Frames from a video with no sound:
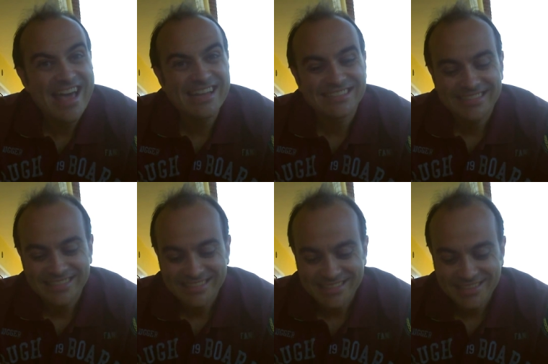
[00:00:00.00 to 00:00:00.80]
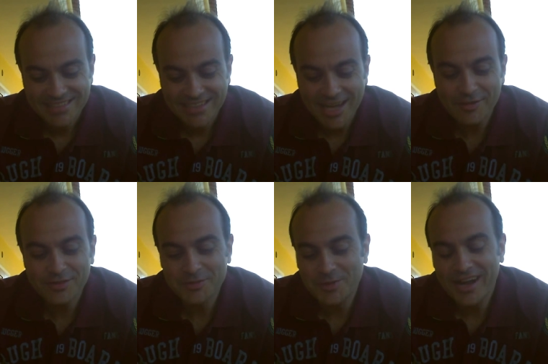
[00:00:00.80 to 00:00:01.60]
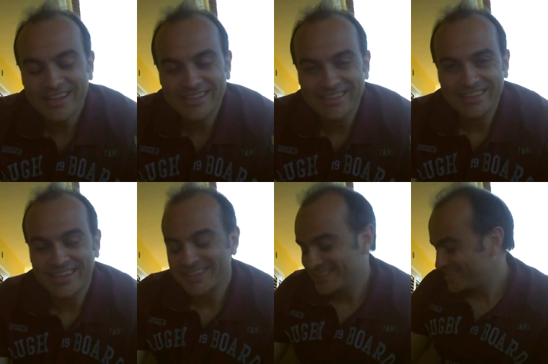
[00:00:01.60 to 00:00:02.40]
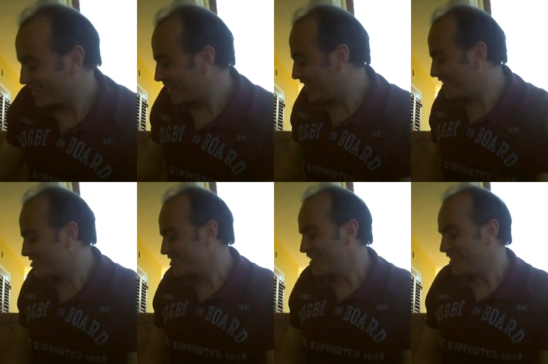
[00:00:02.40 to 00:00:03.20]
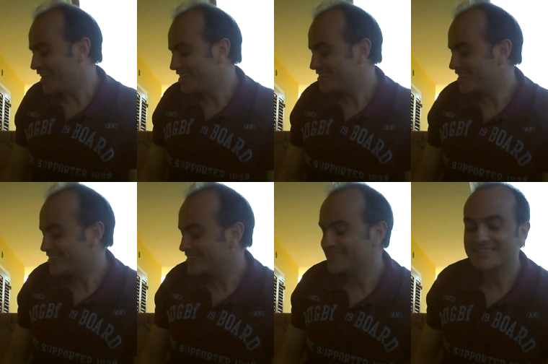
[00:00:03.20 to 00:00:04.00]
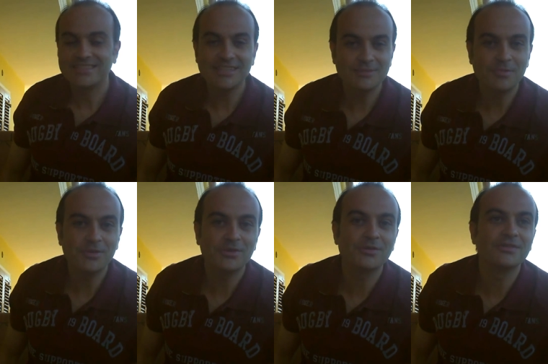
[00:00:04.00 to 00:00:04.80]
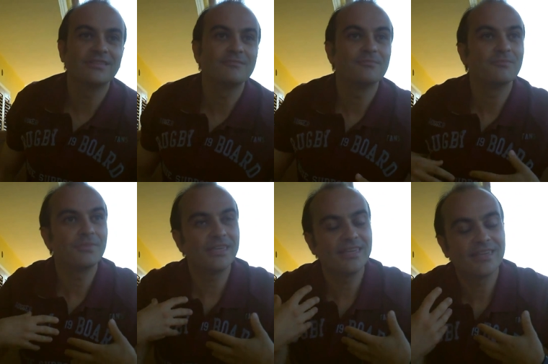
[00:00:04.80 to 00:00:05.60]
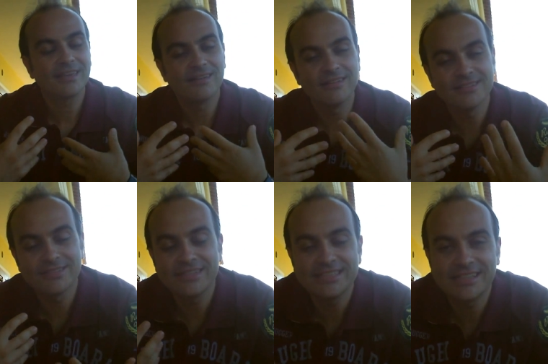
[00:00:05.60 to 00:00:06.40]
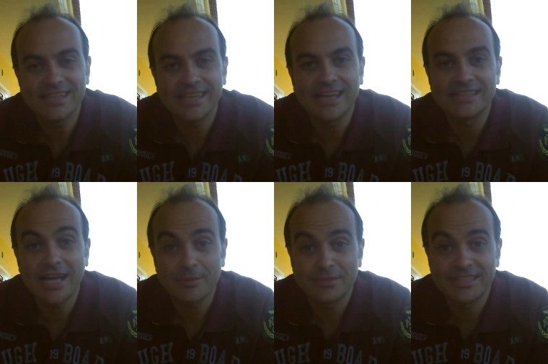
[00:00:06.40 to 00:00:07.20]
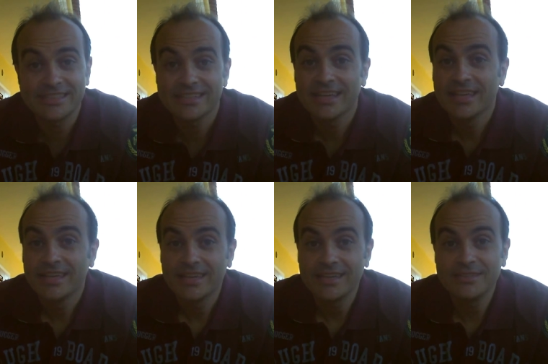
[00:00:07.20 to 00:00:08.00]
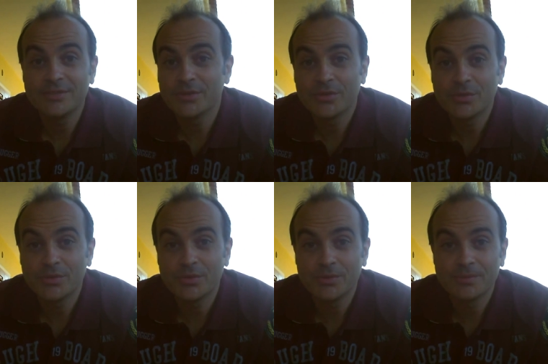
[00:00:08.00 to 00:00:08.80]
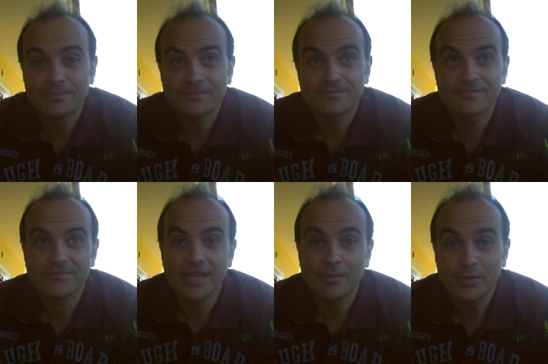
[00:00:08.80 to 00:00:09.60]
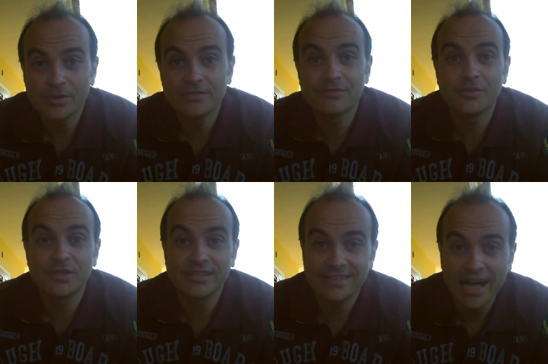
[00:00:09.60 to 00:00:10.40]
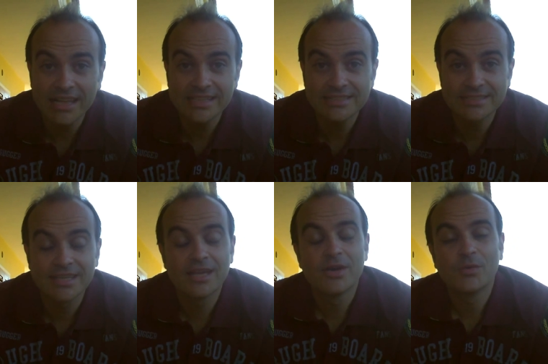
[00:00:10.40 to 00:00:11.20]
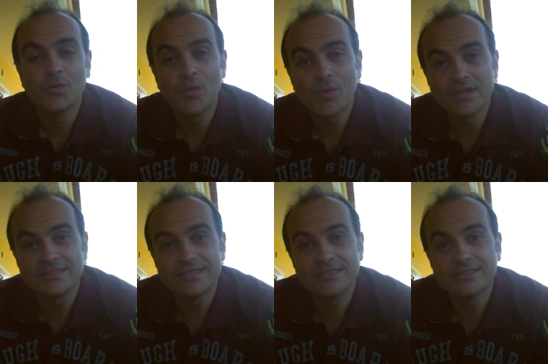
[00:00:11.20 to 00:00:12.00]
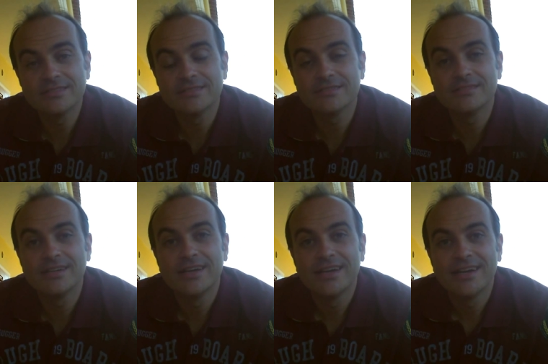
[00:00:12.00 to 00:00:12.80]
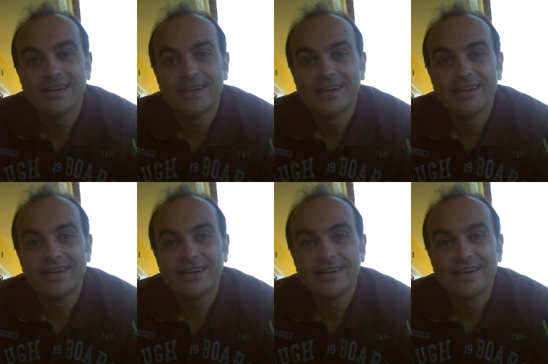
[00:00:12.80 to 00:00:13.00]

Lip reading: And after writing this, I realized that this book could be also easily adapted into a book for Italians who wanted to